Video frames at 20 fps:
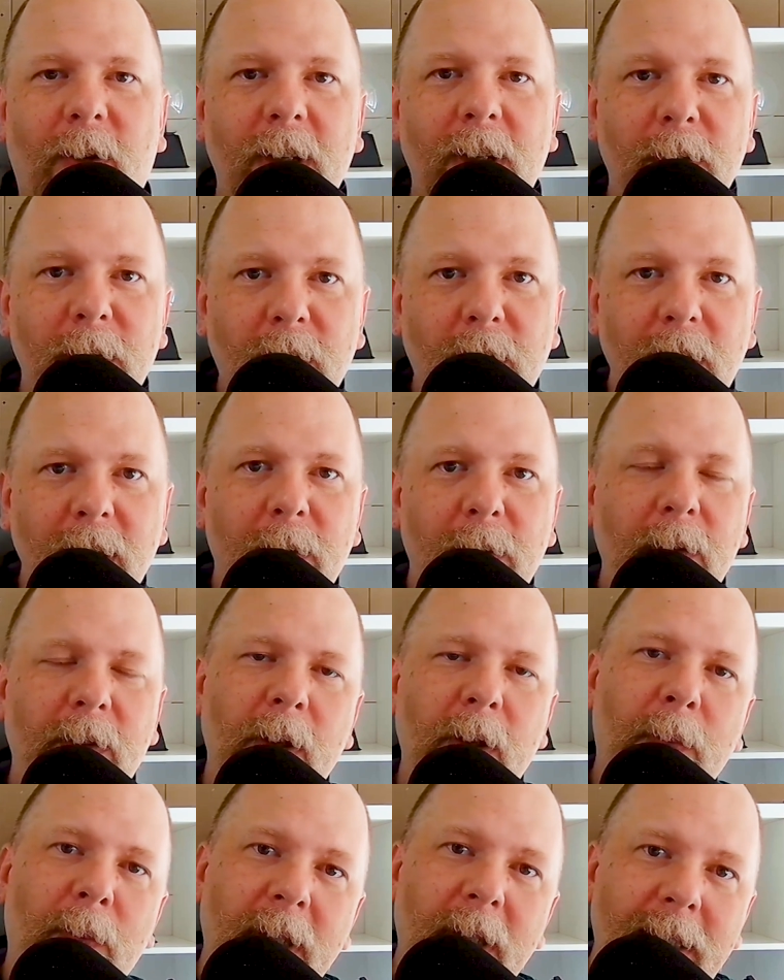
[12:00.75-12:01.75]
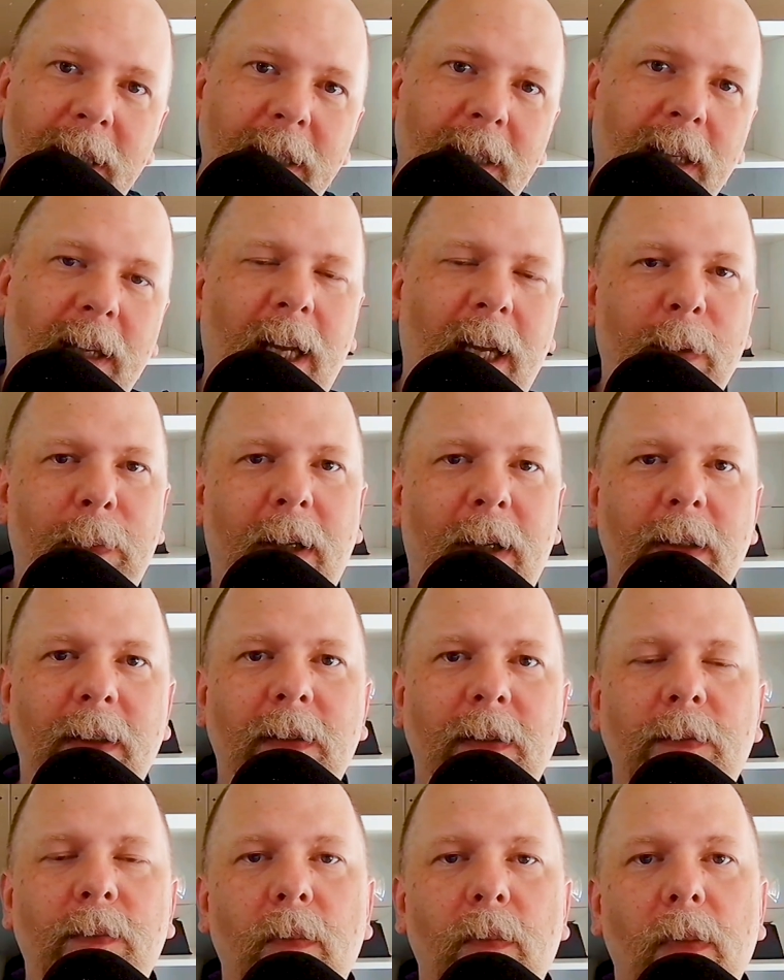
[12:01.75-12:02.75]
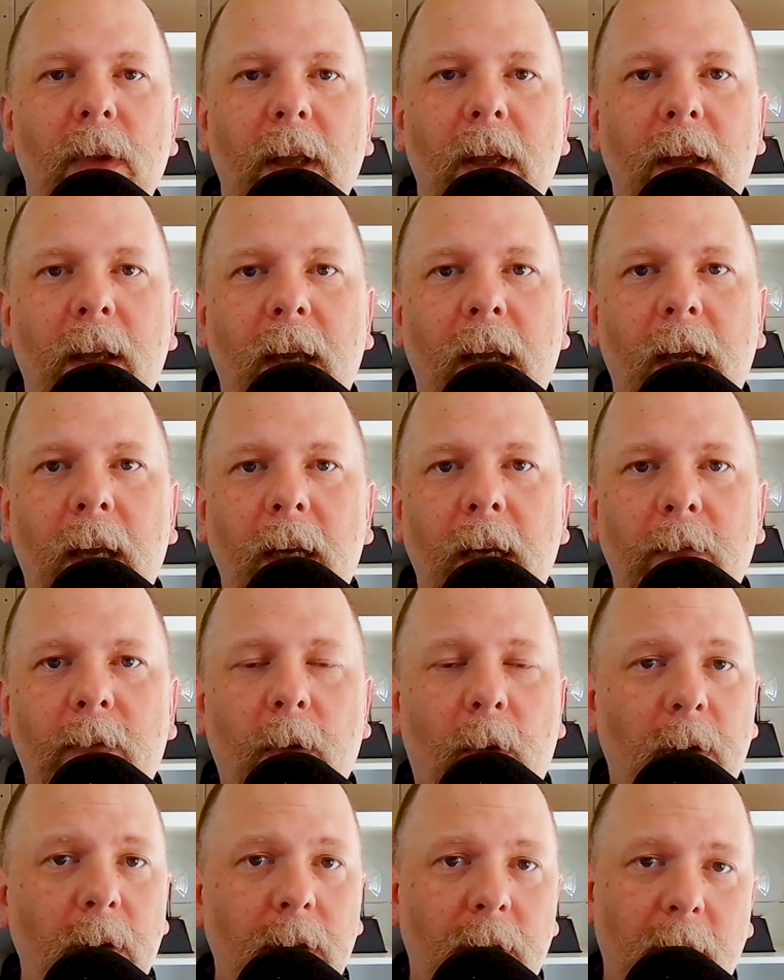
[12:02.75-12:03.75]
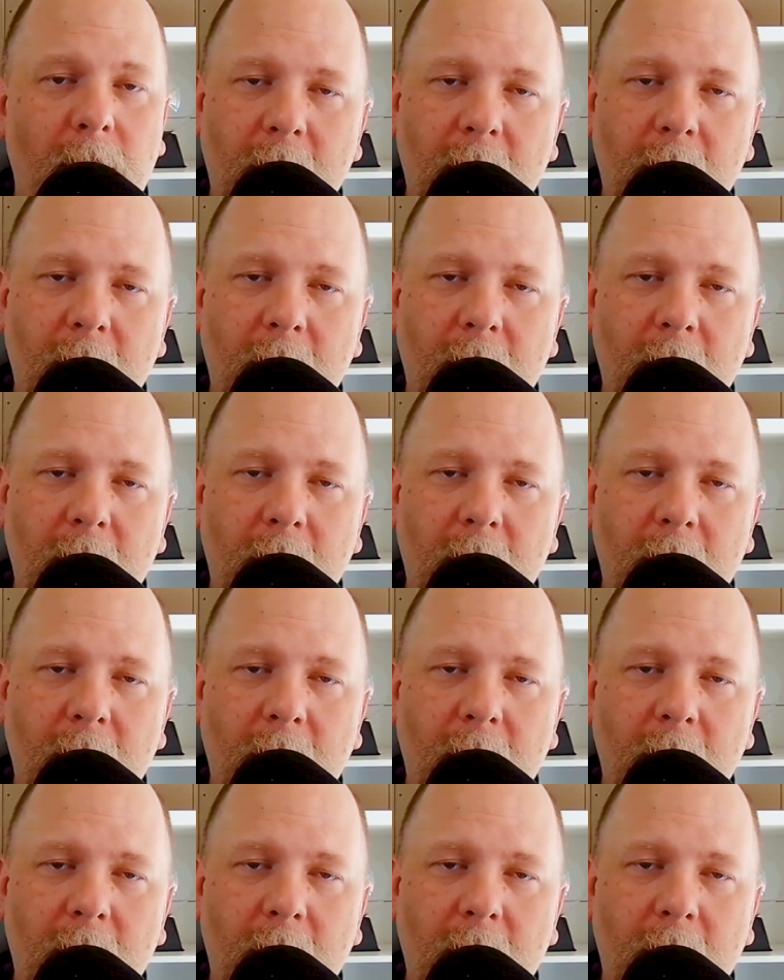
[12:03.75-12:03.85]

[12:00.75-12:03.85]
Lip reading: enjoyed the review, please hit the like button. And of course,